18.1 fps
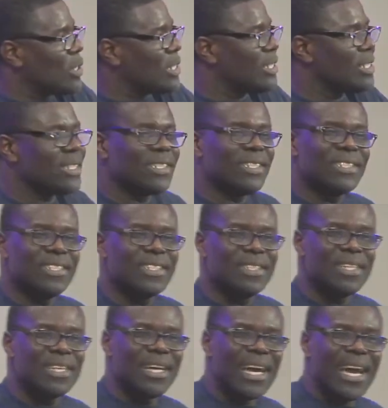God,
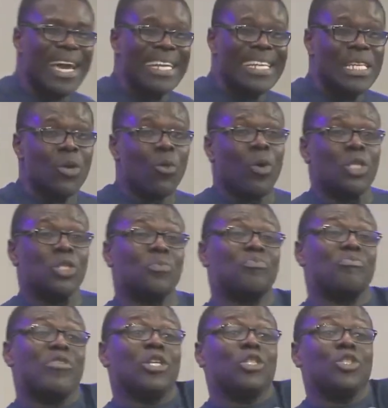
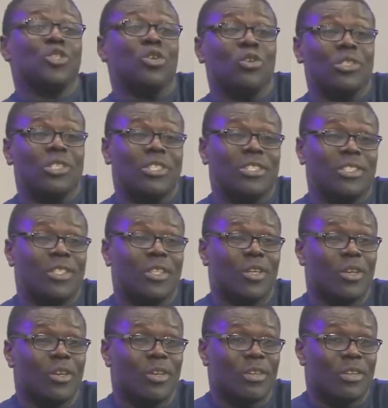and he was
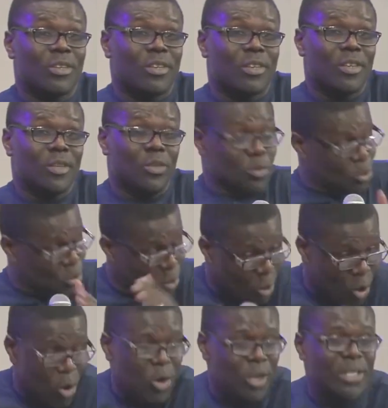precious
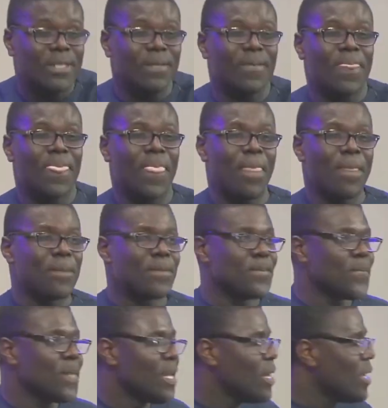to God.
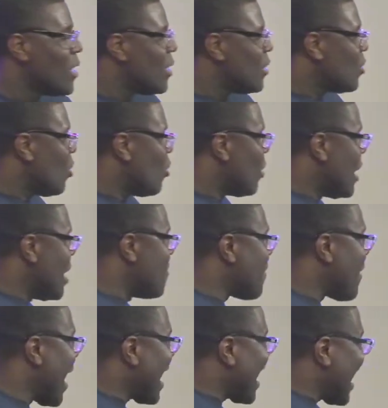
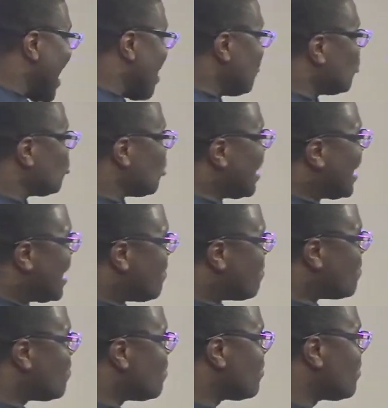So if I
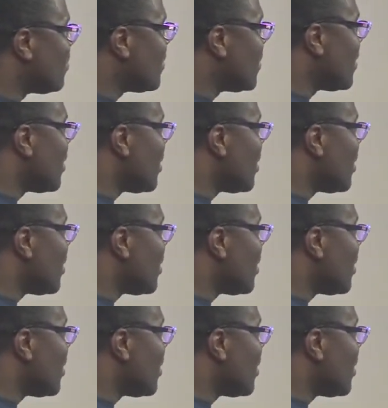come to him,